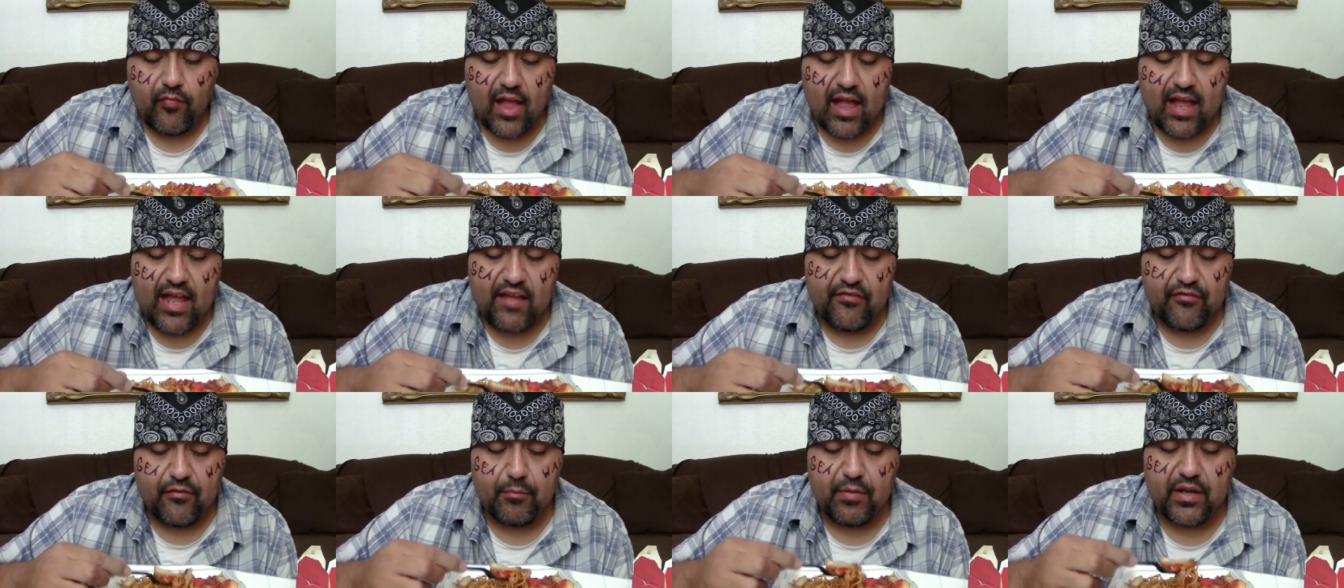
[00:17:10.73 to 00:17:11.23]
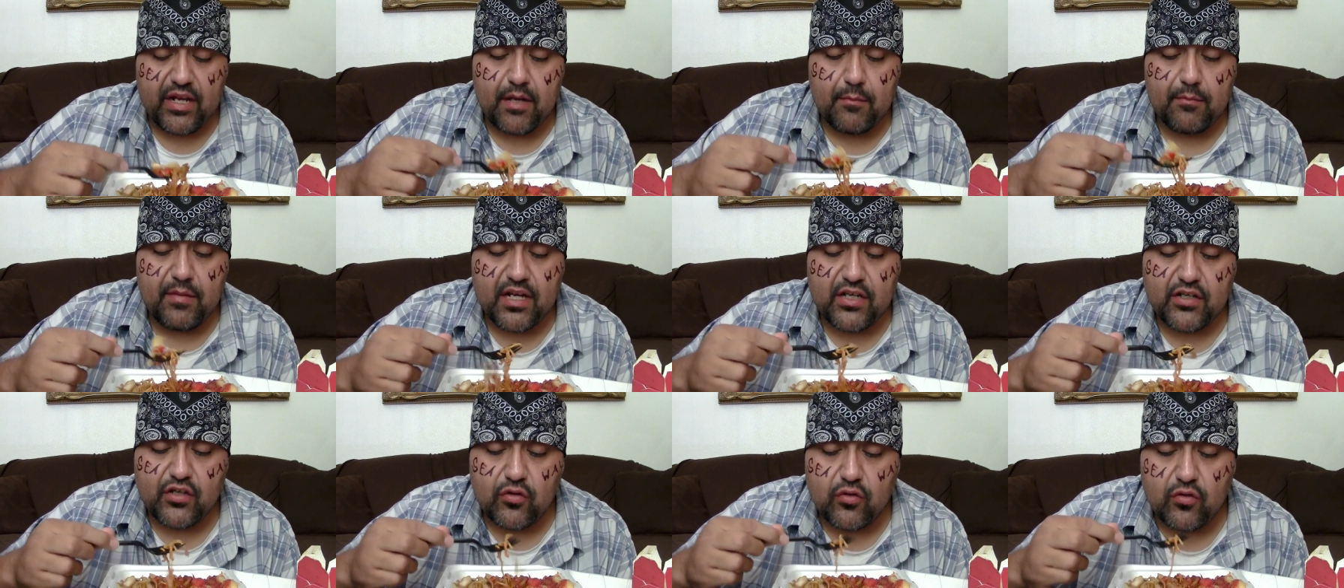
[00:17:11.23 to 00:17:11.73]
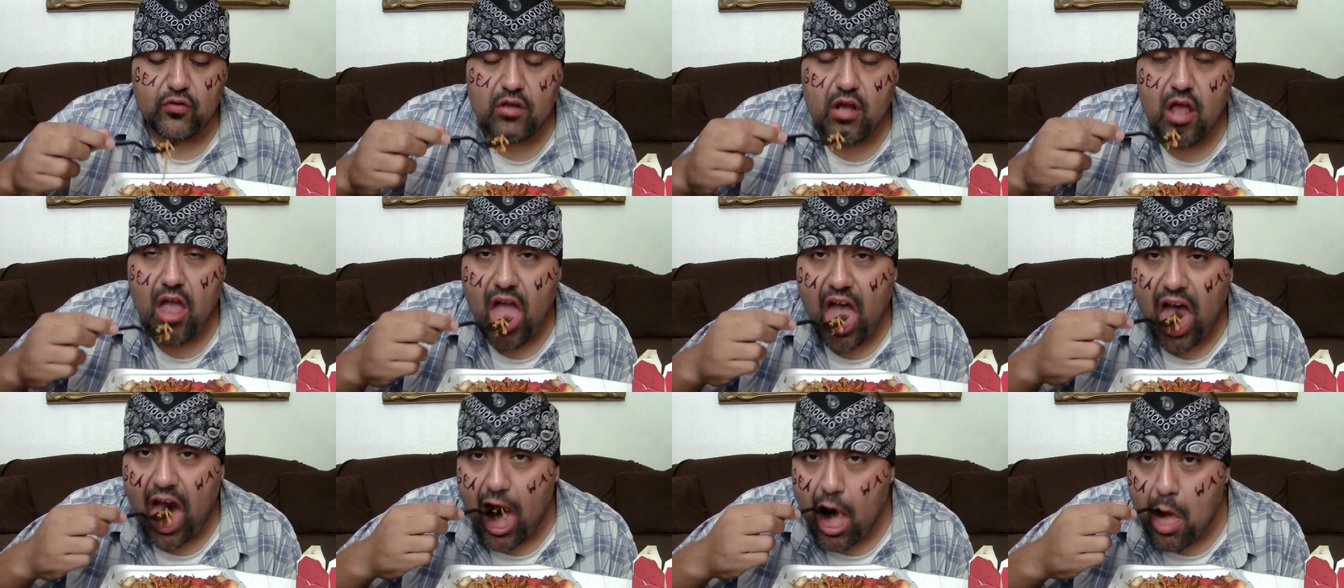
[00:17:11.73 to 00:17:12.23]
Even being a big dude.
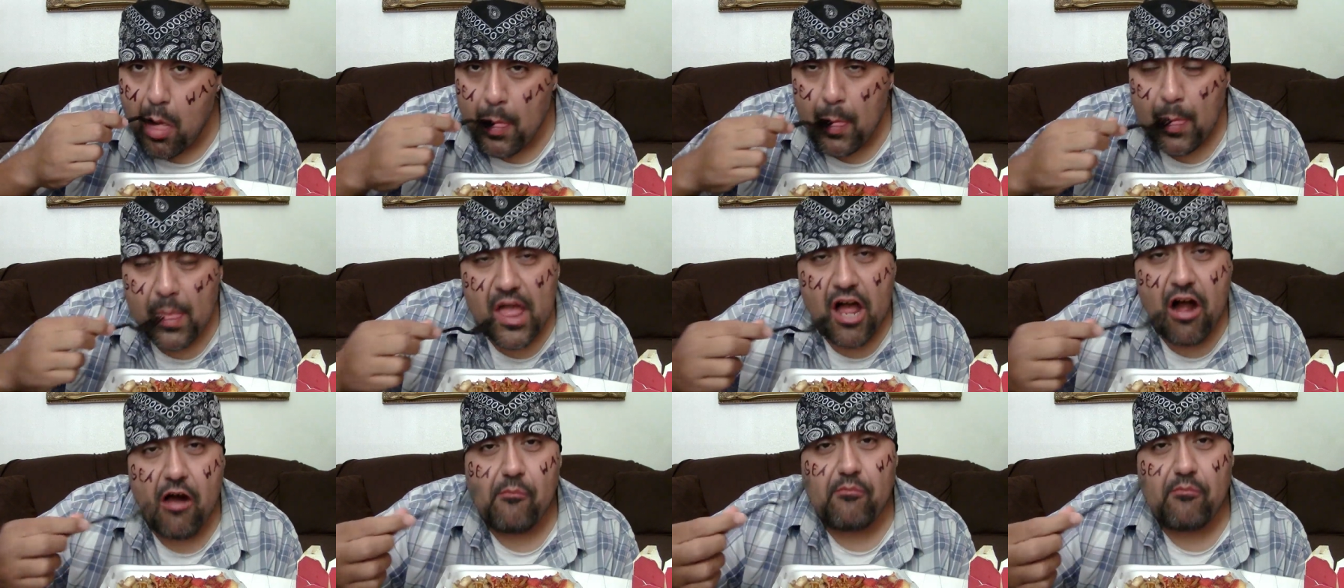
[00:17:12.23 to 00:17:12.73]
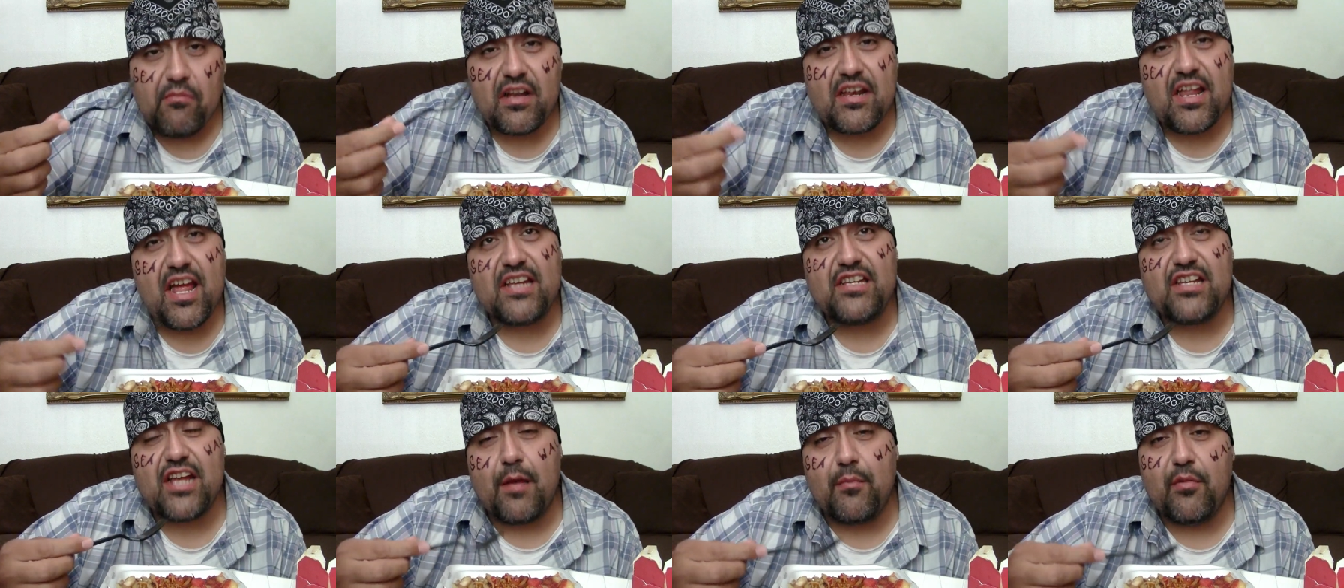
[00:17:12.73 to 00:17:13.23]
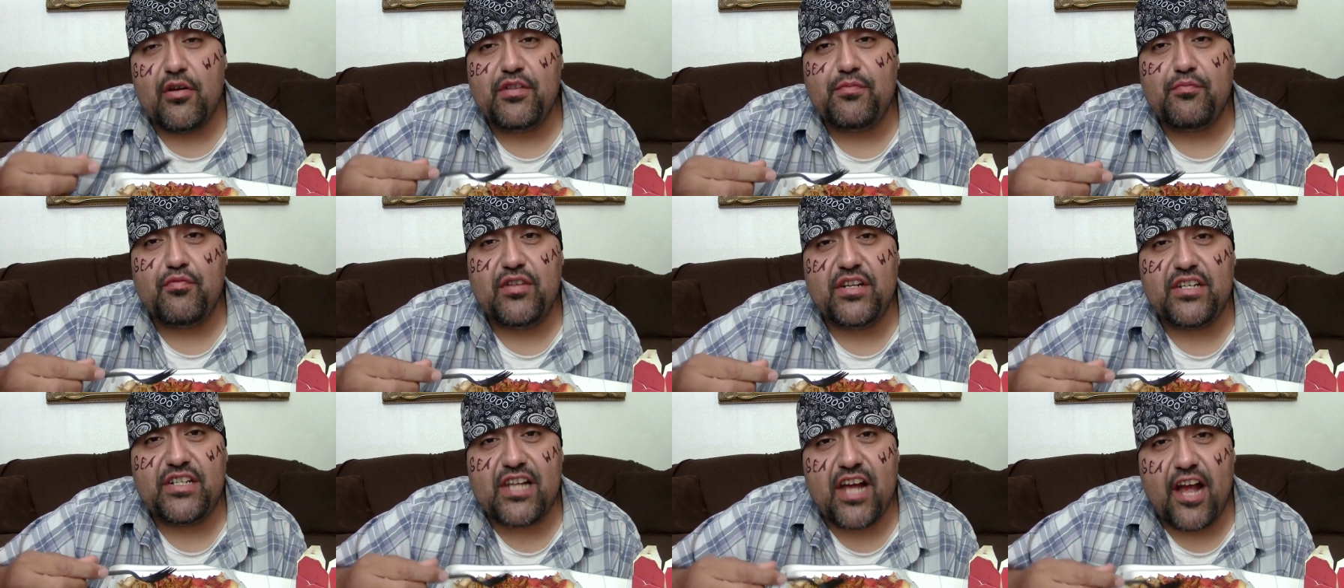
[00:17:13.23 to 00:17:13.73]
By that time, I was
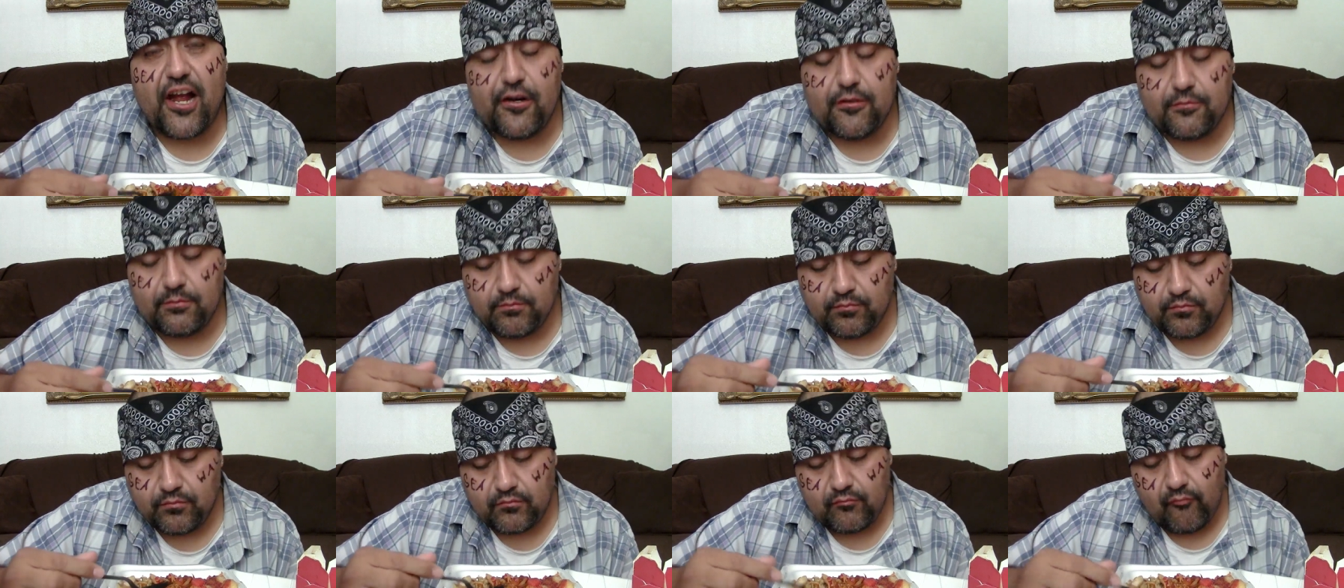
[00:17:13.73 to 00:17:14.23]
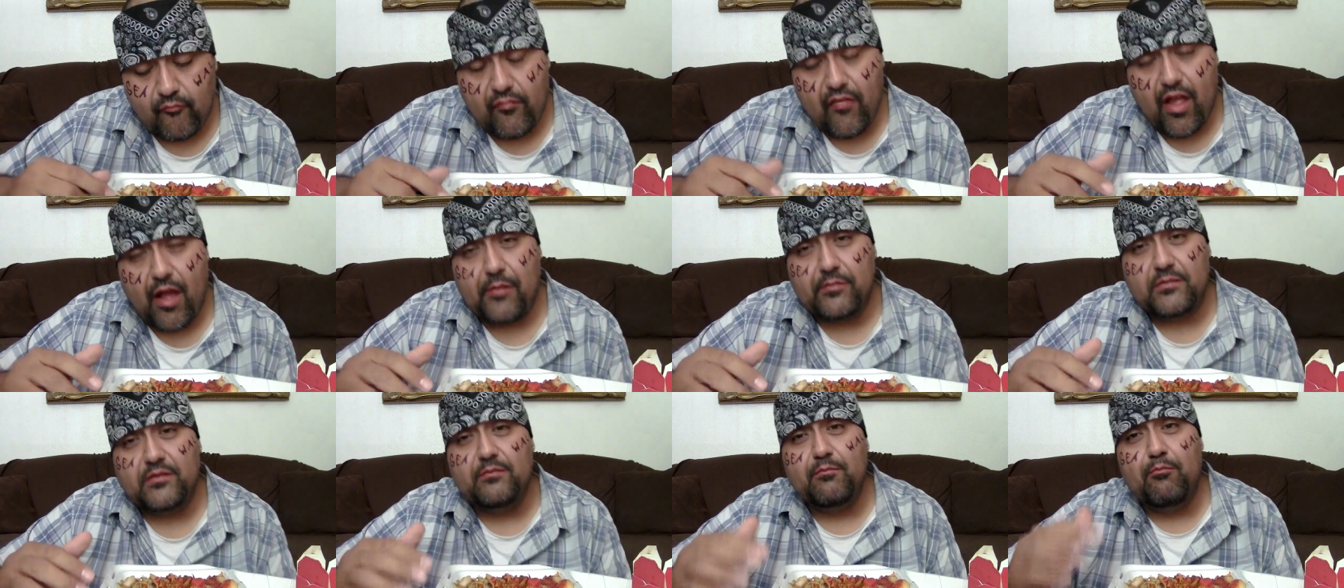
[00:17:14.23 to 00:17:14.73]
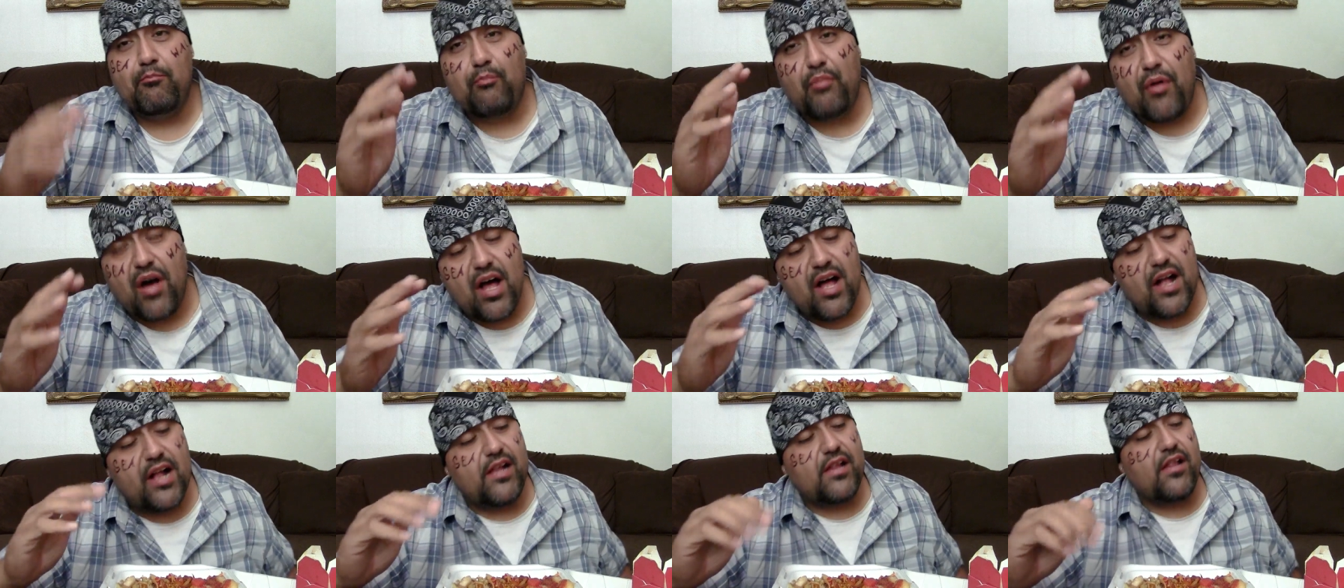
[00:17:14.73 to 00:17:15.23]
pretty tired.
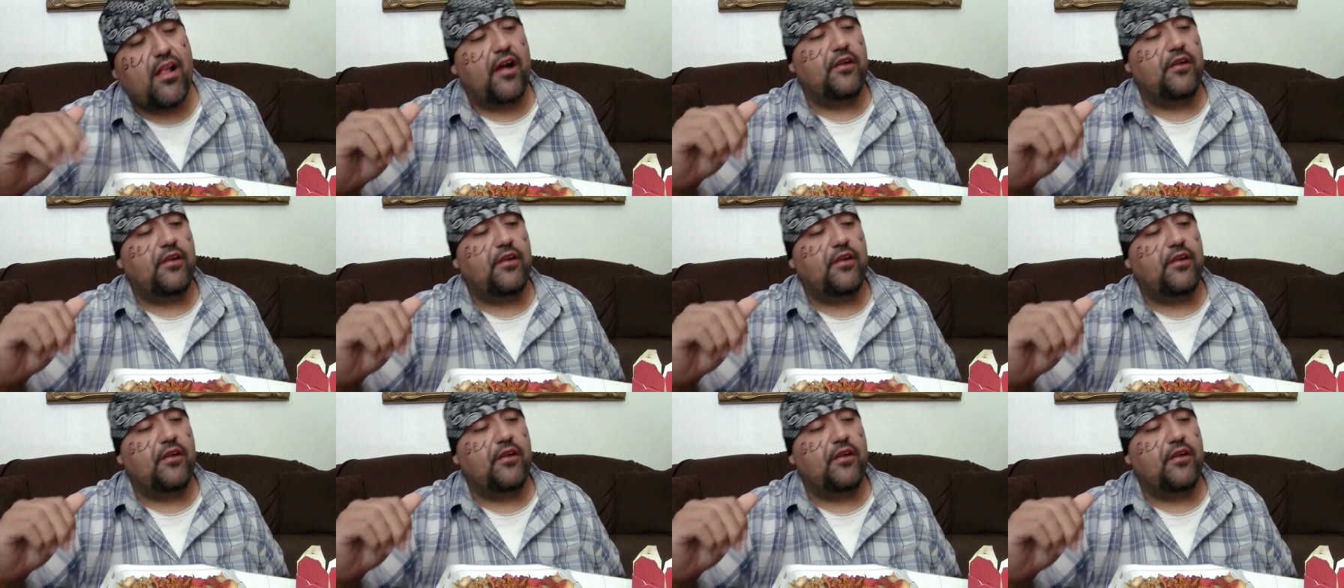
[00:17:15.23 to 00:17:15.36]
But